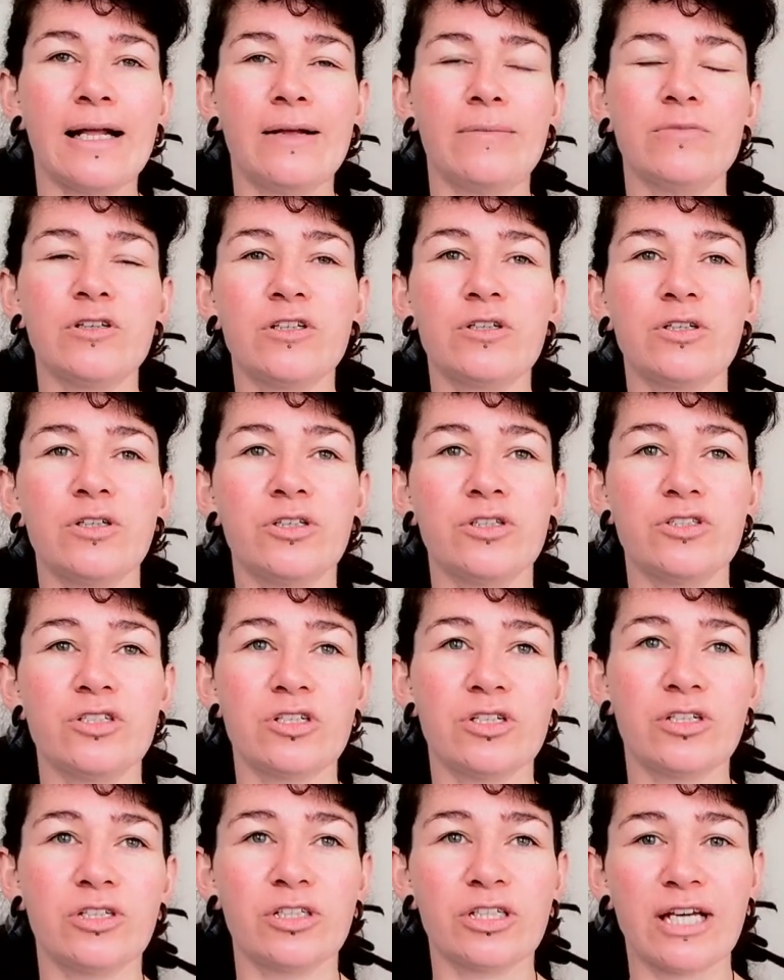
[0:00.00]
You could
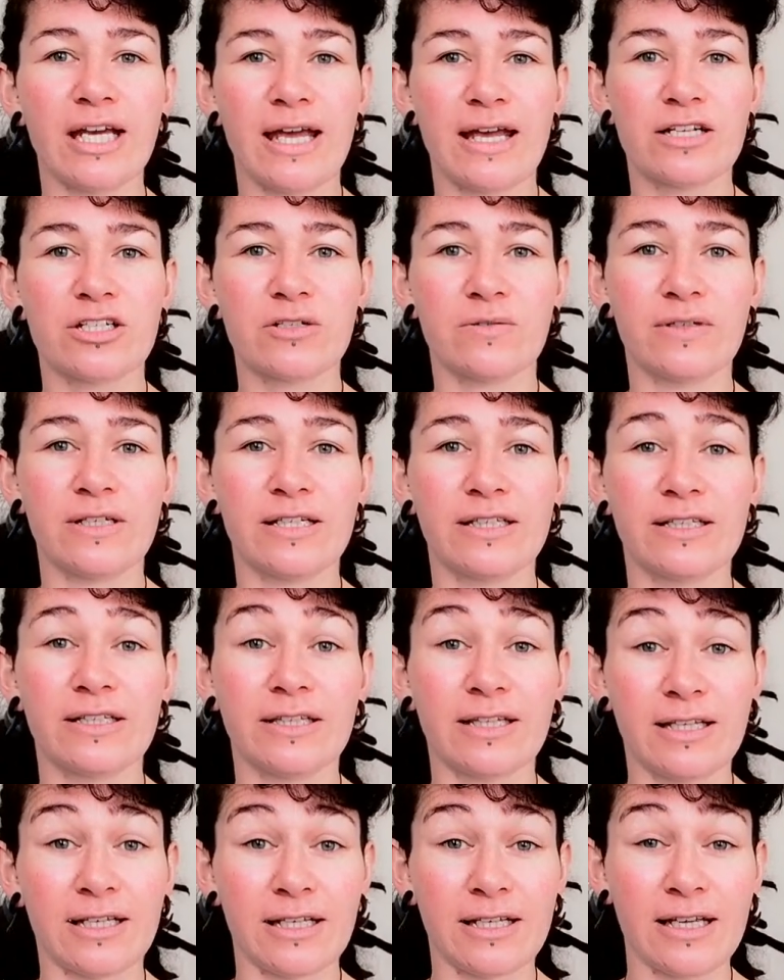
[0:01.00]
look at doing
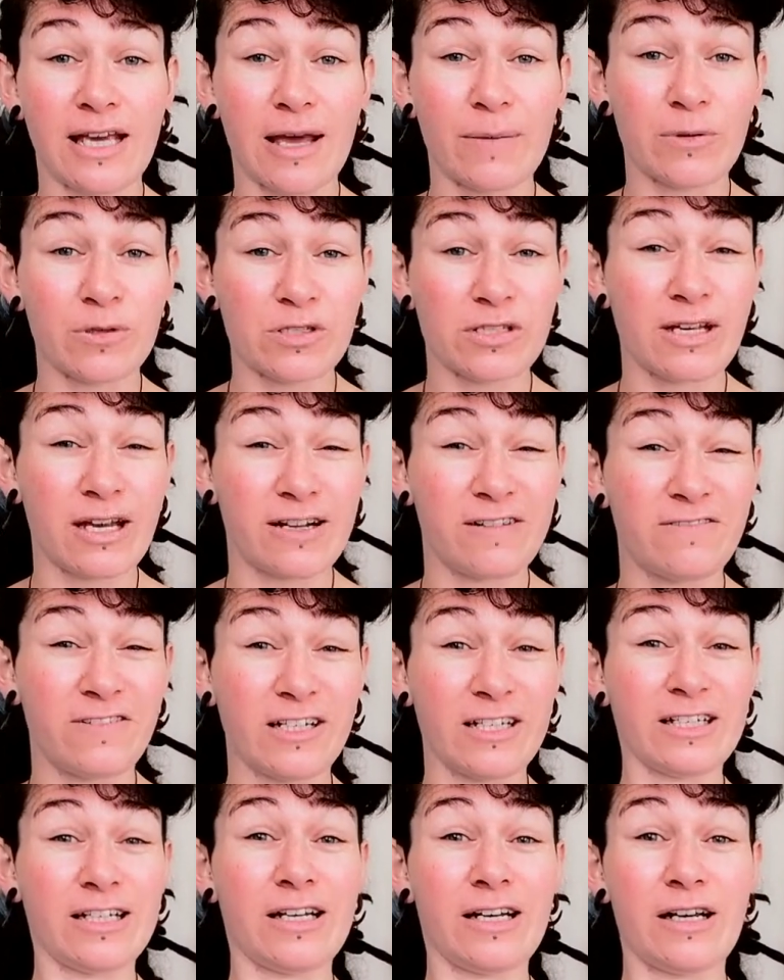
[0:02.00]
the apple cider
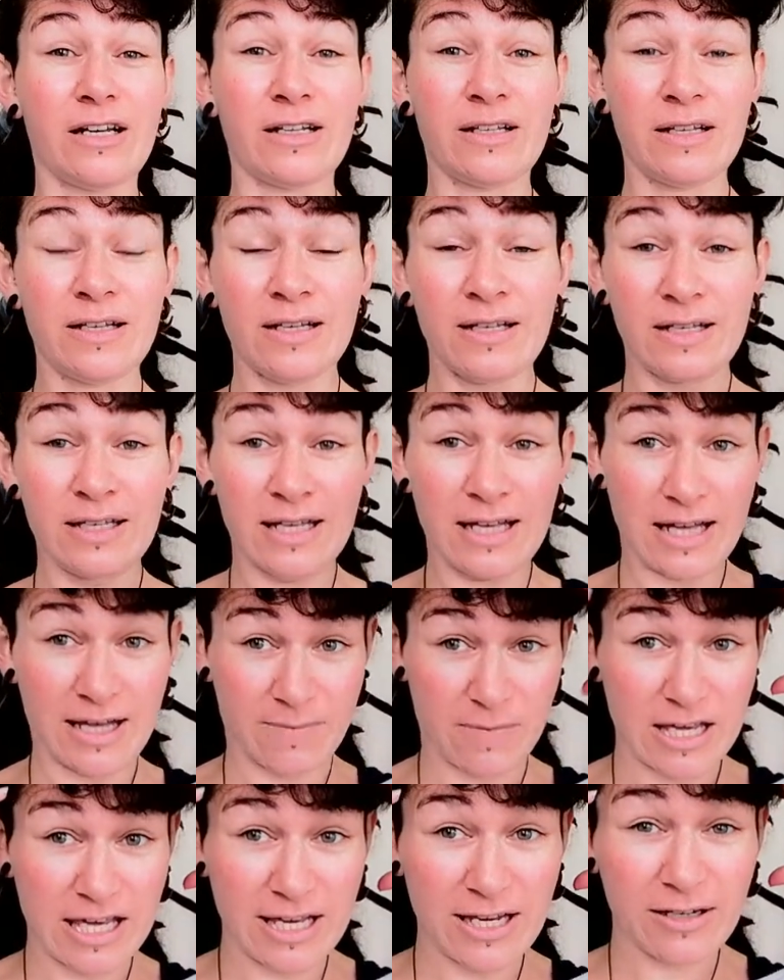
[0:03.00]
vinegar
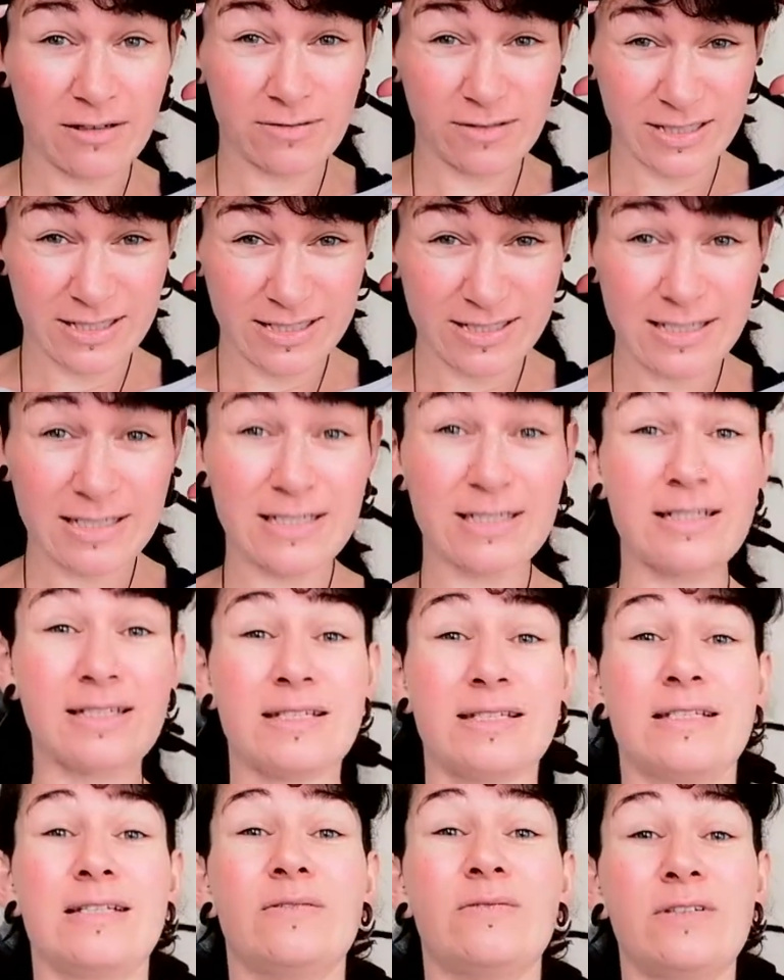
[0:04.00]
hair
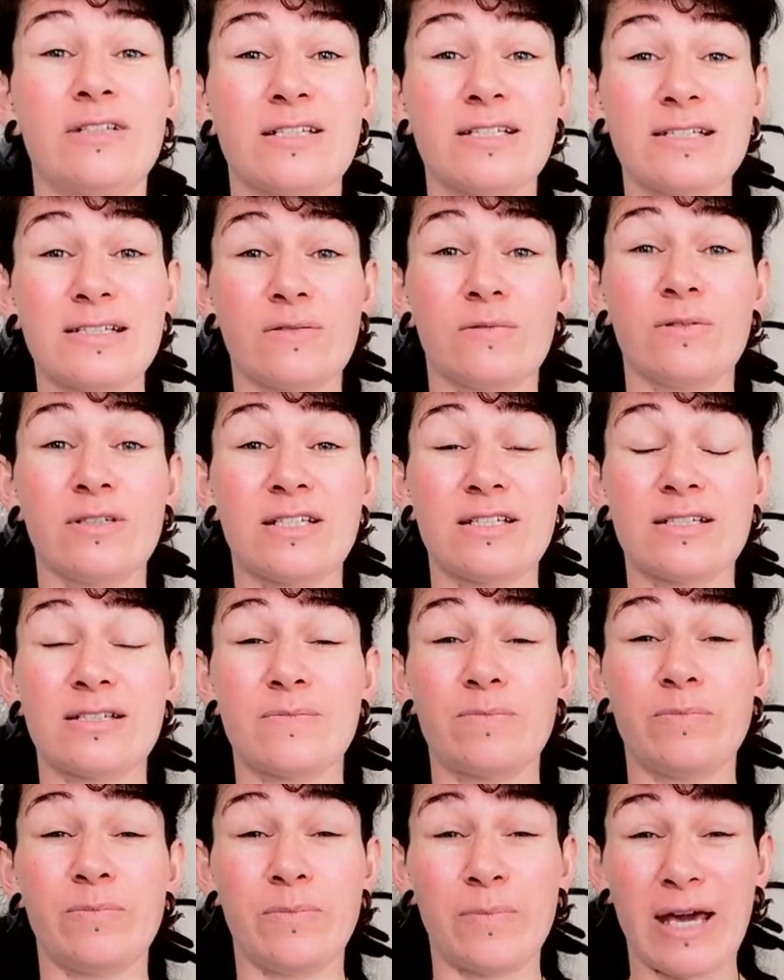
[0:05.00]
rinses with
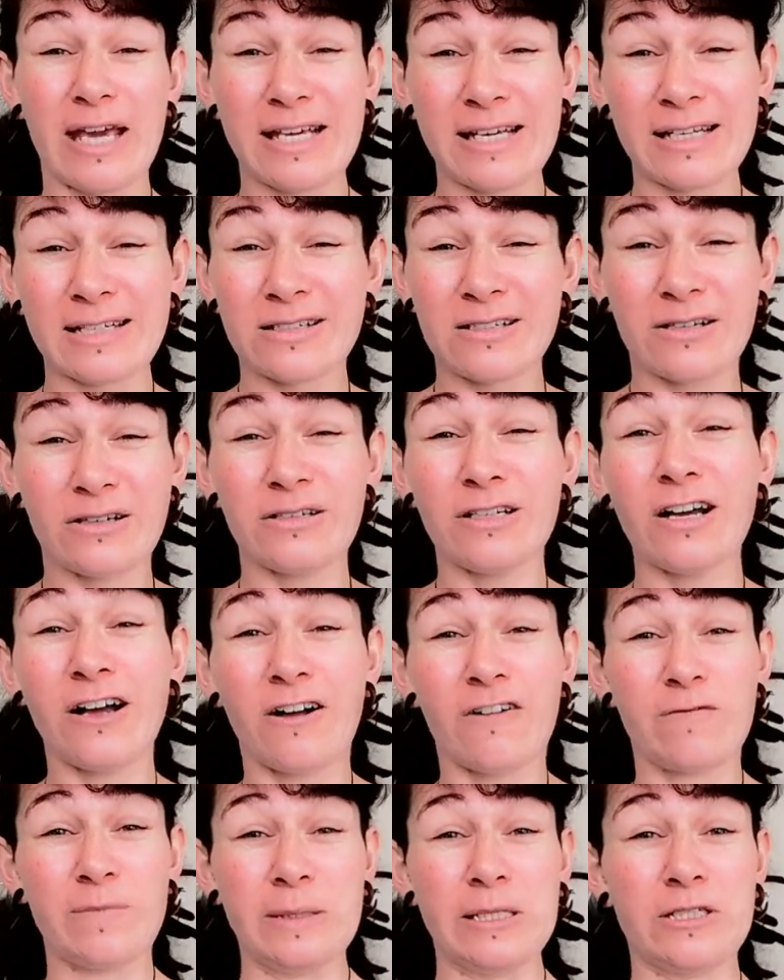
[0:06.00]
baking soda.
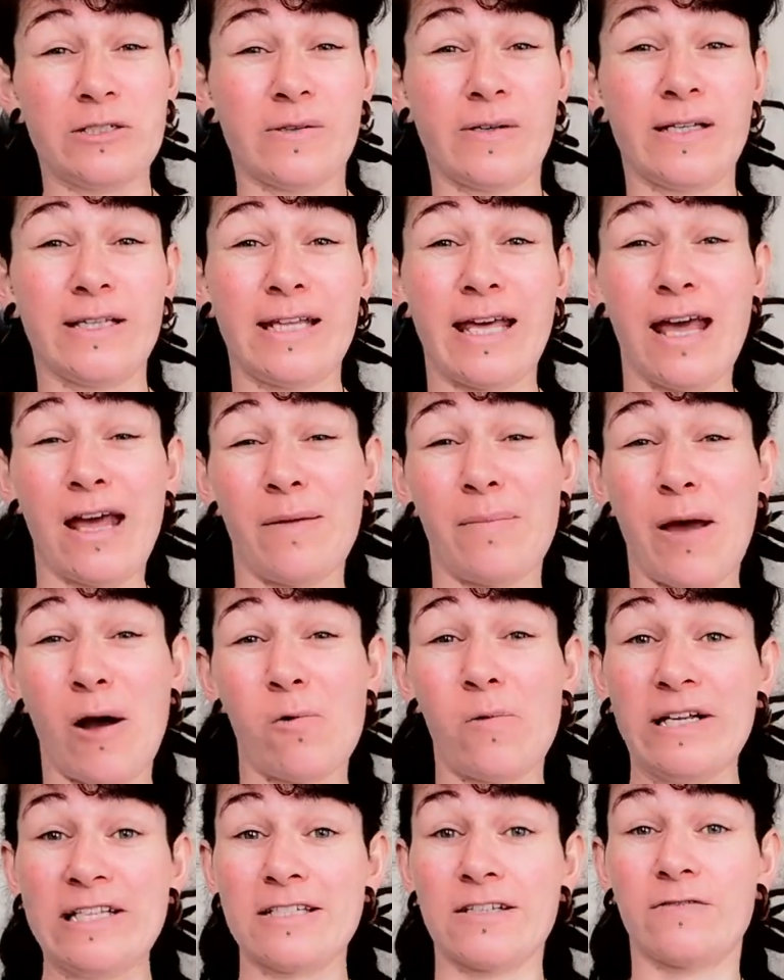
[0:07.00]
I've been doing that about
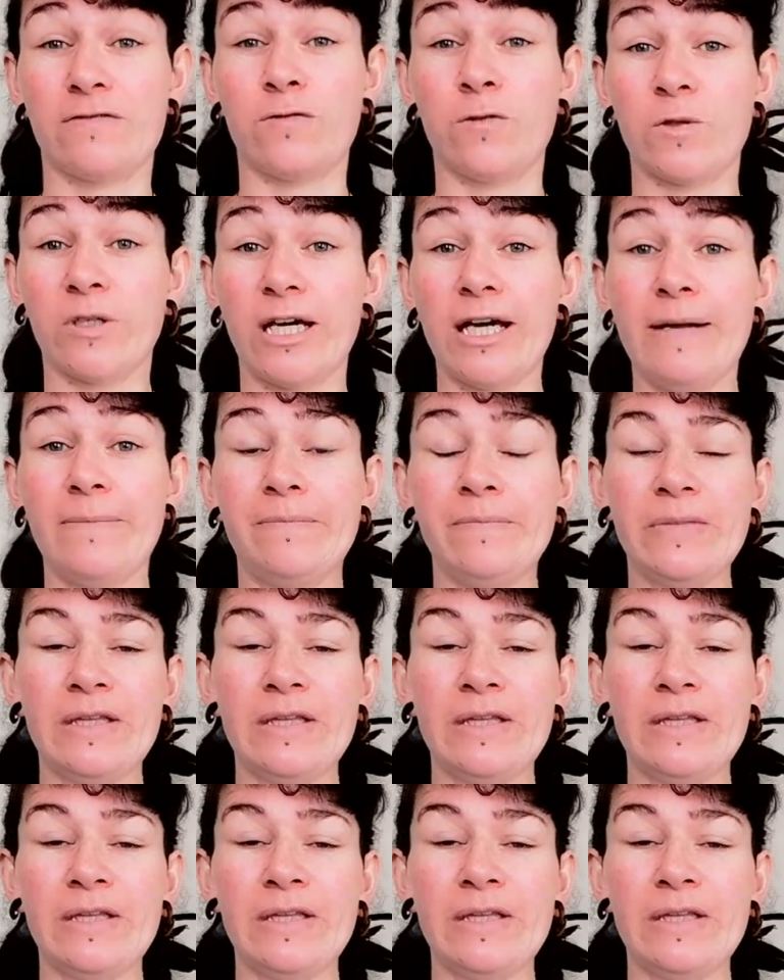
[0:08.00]
once a fortnight.